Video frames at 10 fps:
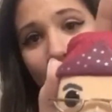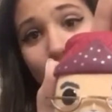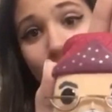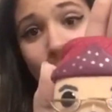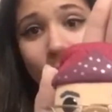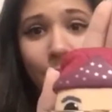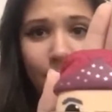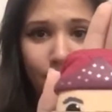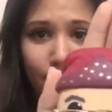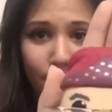Albus
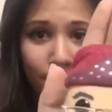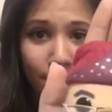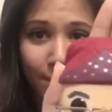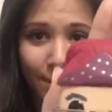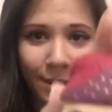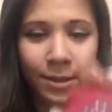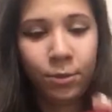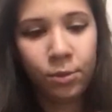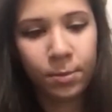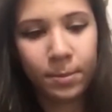Dumbledore.
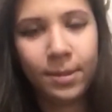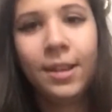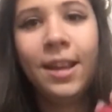Whoops!